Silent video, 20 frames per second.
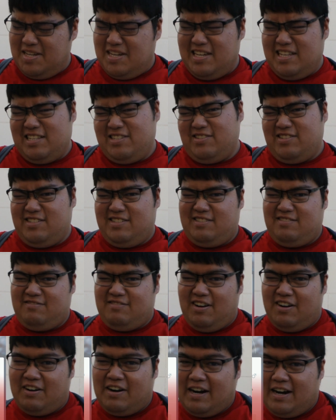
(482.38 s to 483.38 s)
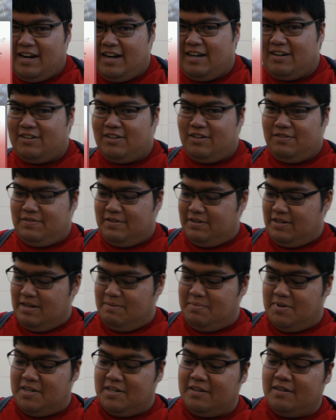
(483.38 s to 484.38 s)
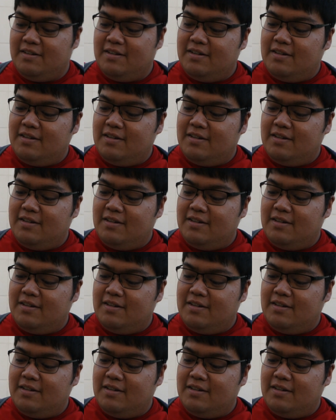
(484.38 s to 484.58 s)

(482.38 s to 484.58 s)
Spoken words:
As long as, alright, I don't know if I keep it.